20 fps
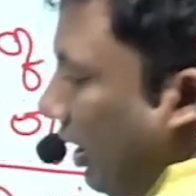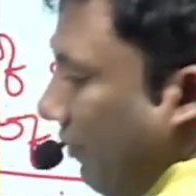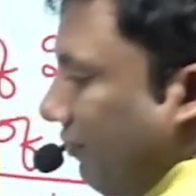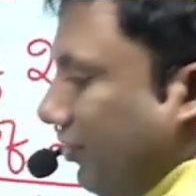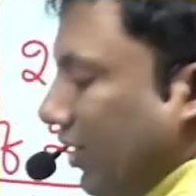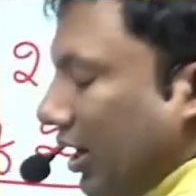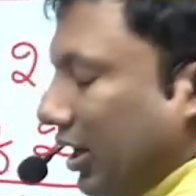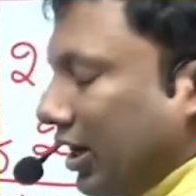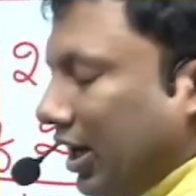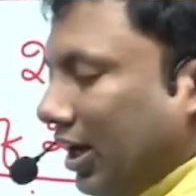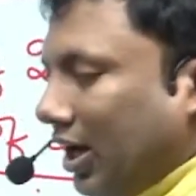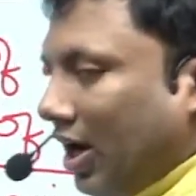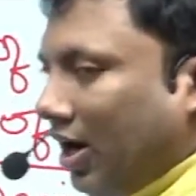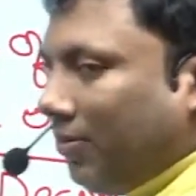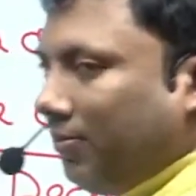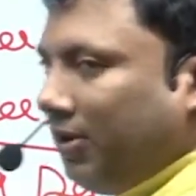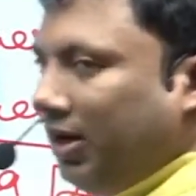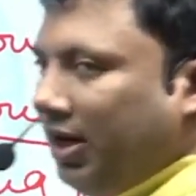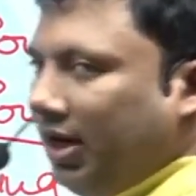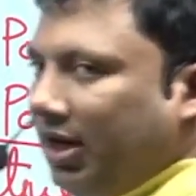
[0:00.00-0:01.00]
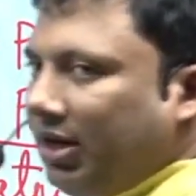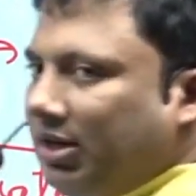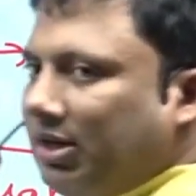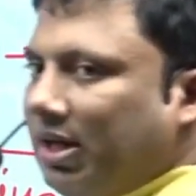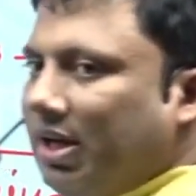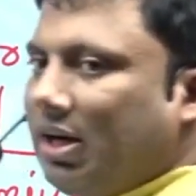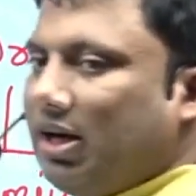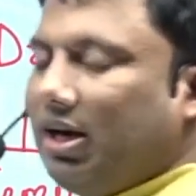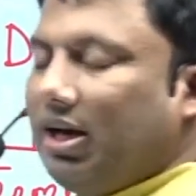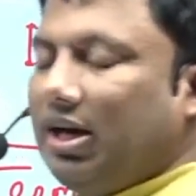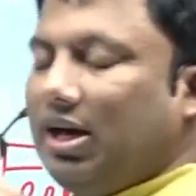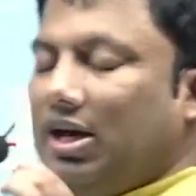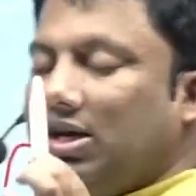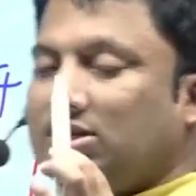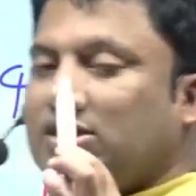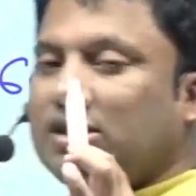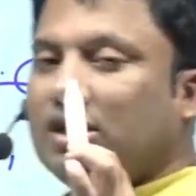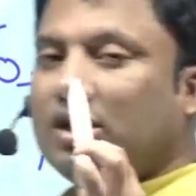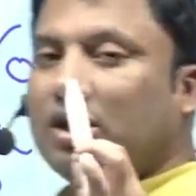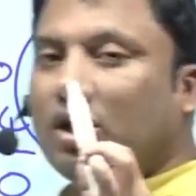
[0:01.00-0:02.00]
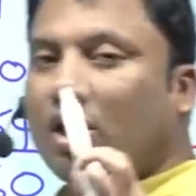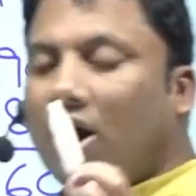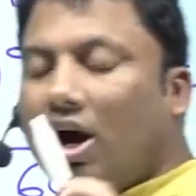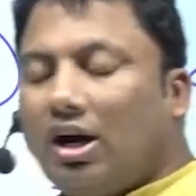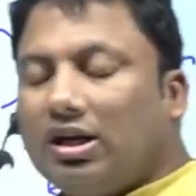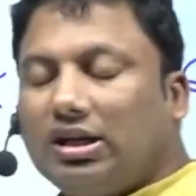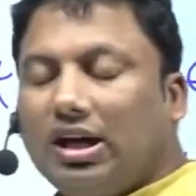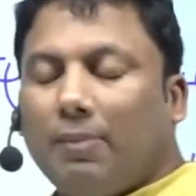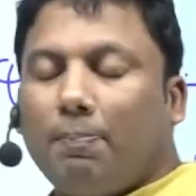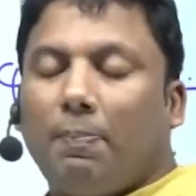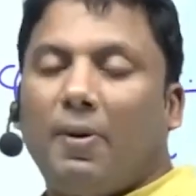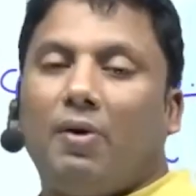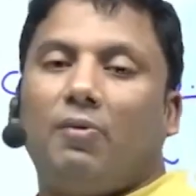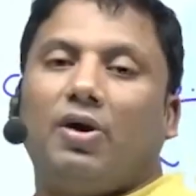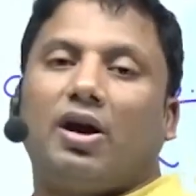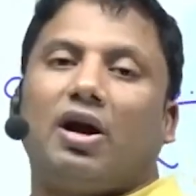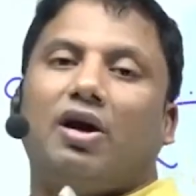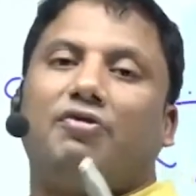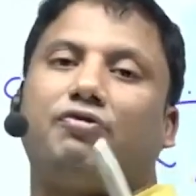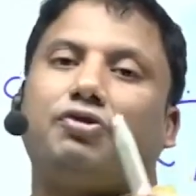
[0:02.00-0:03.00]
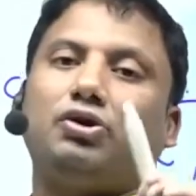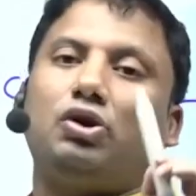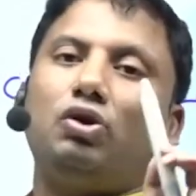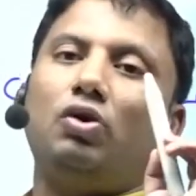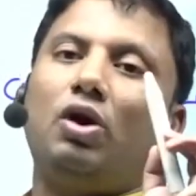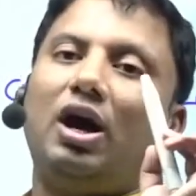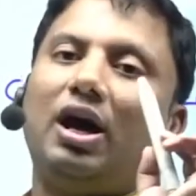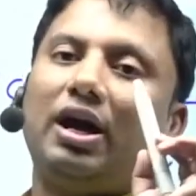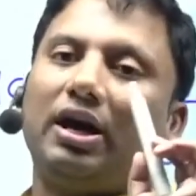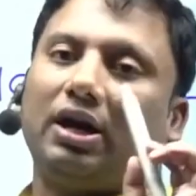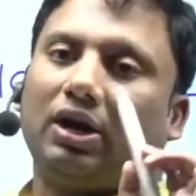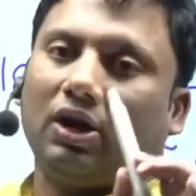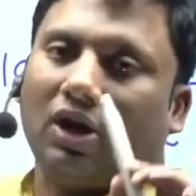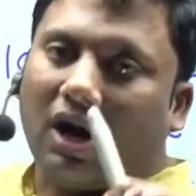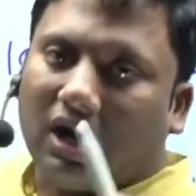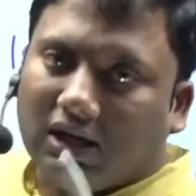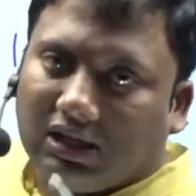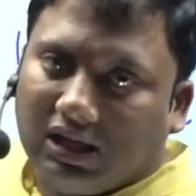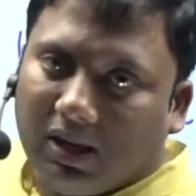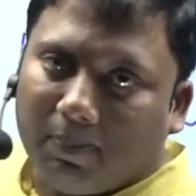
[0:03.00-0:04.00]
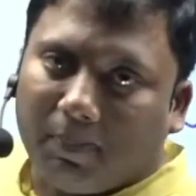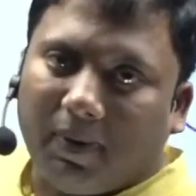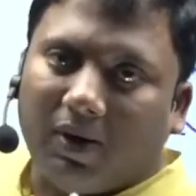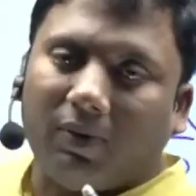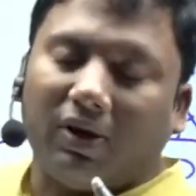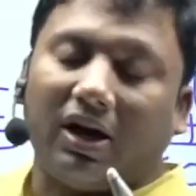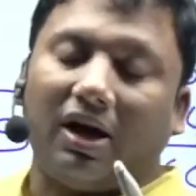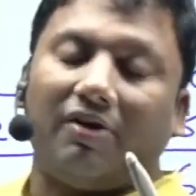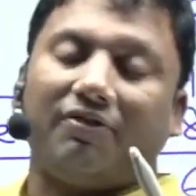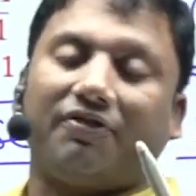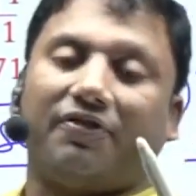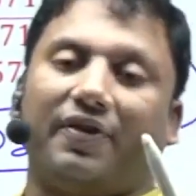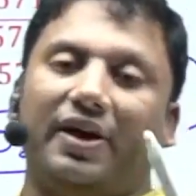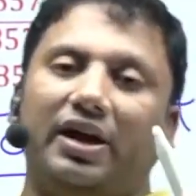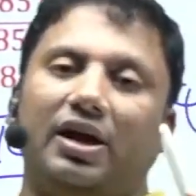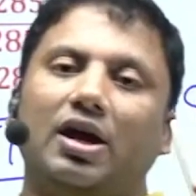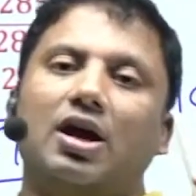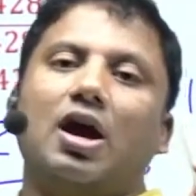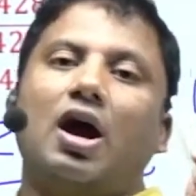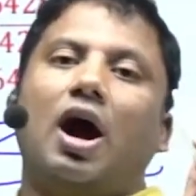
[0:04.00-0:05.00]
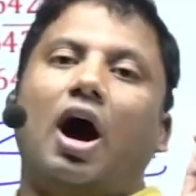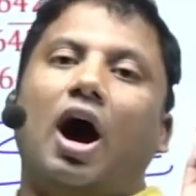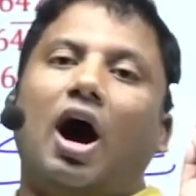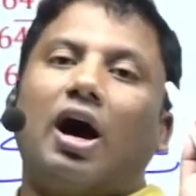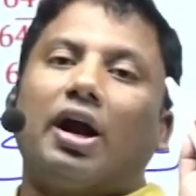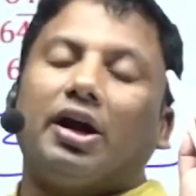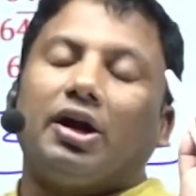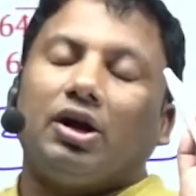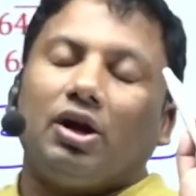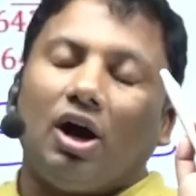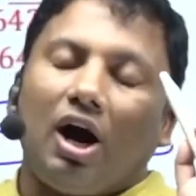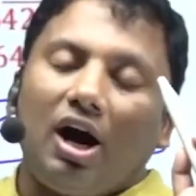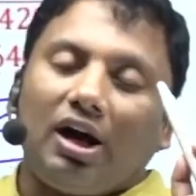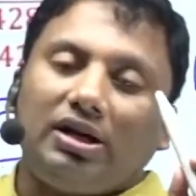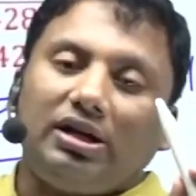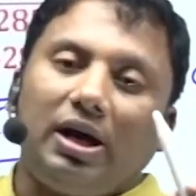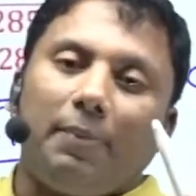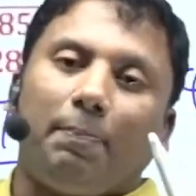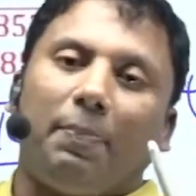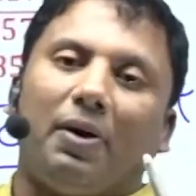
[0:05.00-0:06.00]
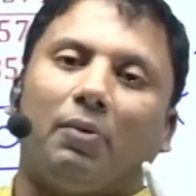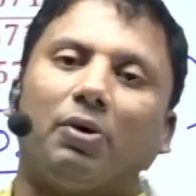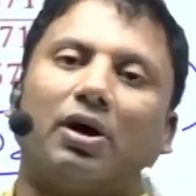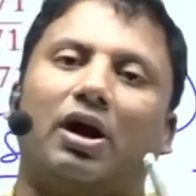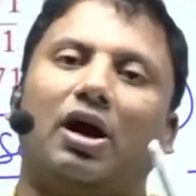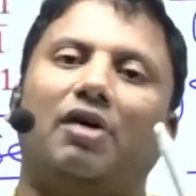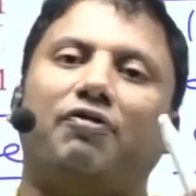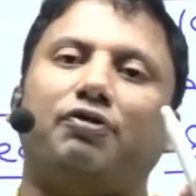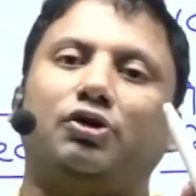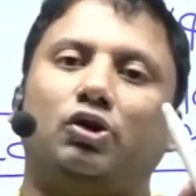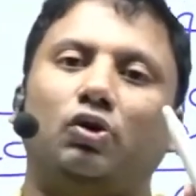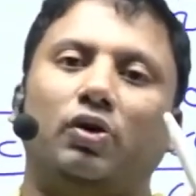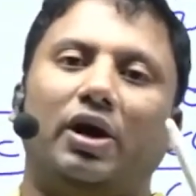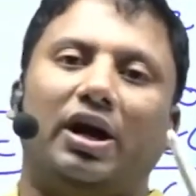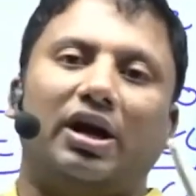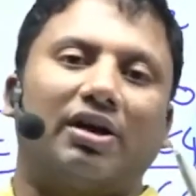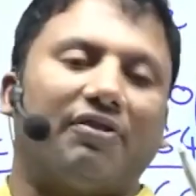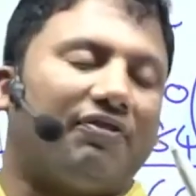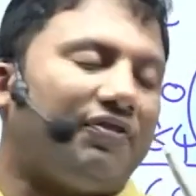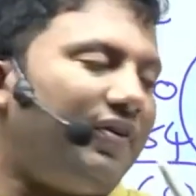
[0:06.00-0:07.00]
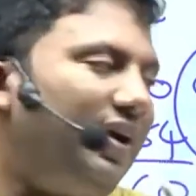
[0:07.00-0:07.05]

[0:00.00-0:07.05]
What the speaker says: If the denominator is not a power of 2 or not a power of 5 or not a power of 2 and